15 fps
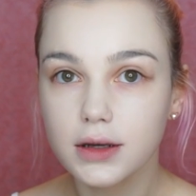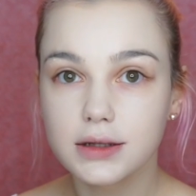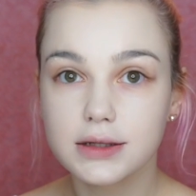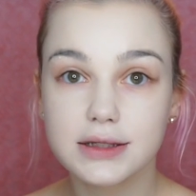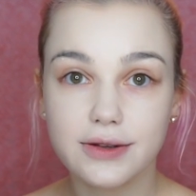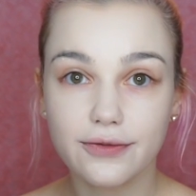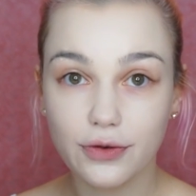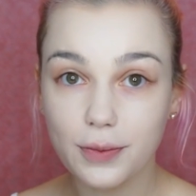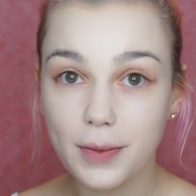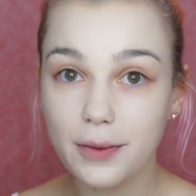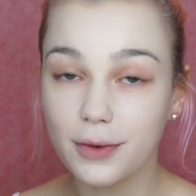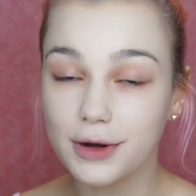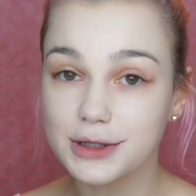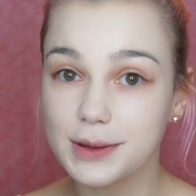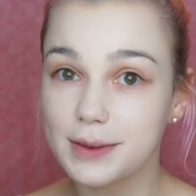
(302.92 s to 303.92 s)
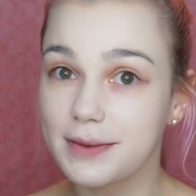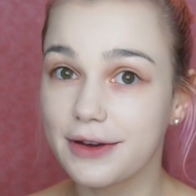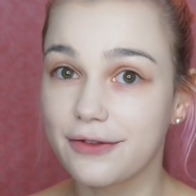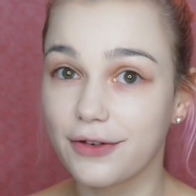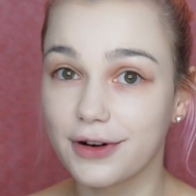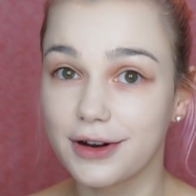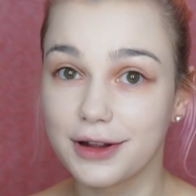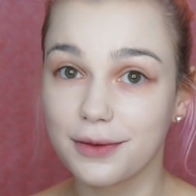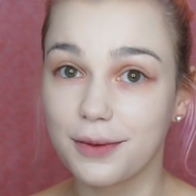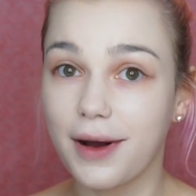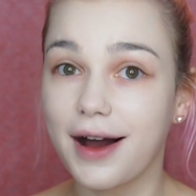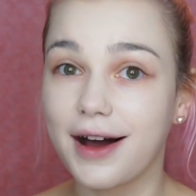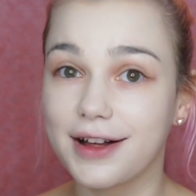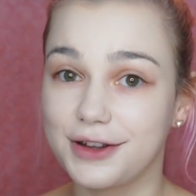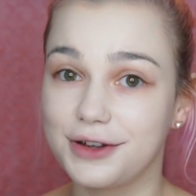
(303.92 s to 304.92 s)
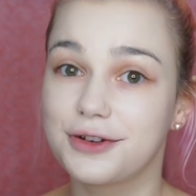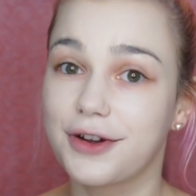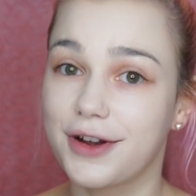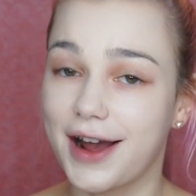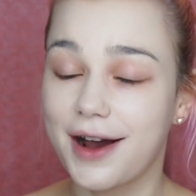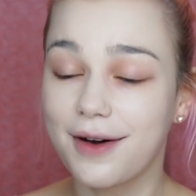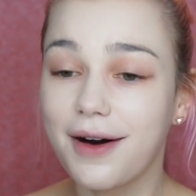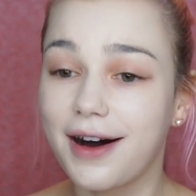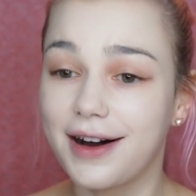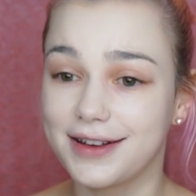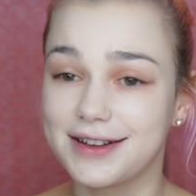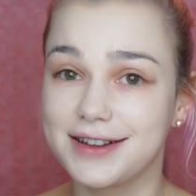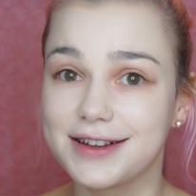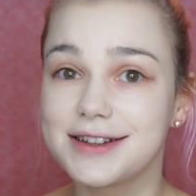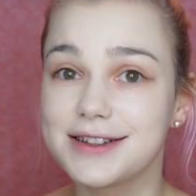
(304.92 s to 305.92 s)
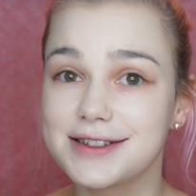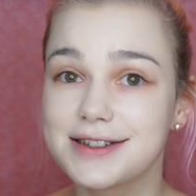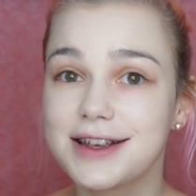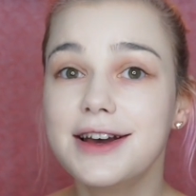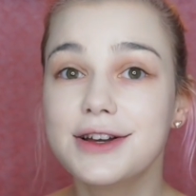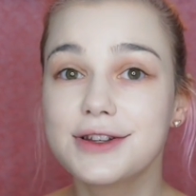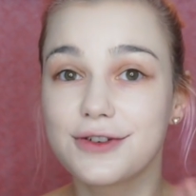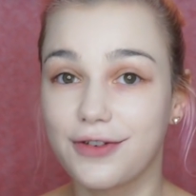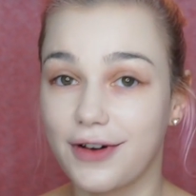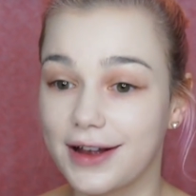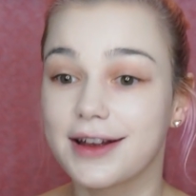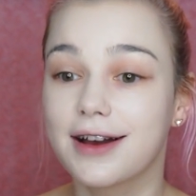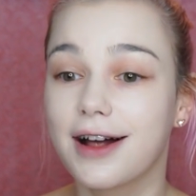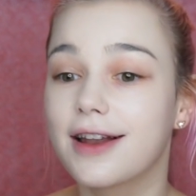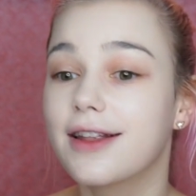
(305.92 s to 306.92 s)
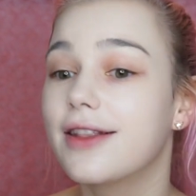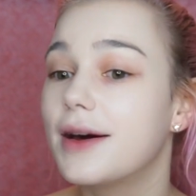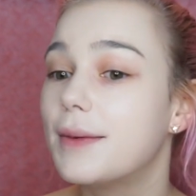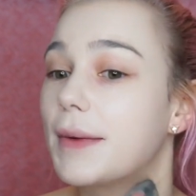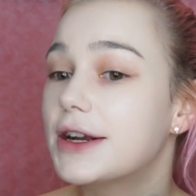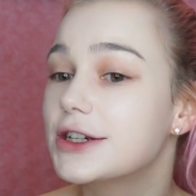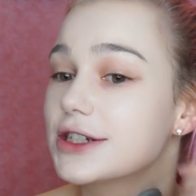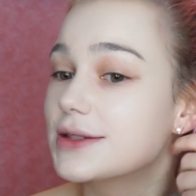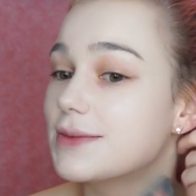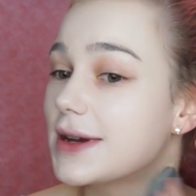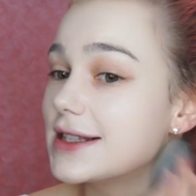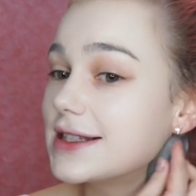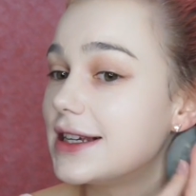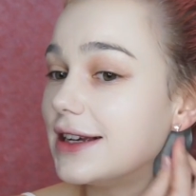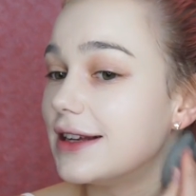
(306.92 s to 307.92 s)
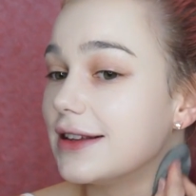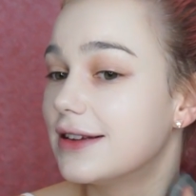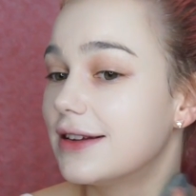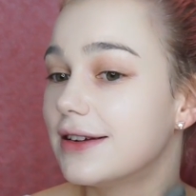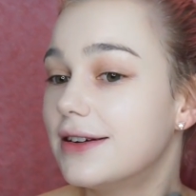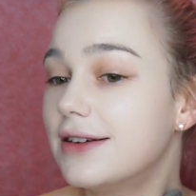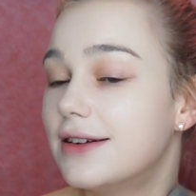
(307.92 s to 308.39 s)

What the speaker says: Because if you've been watching me for a little while, you know how hard it is to find a colour that matches my skin.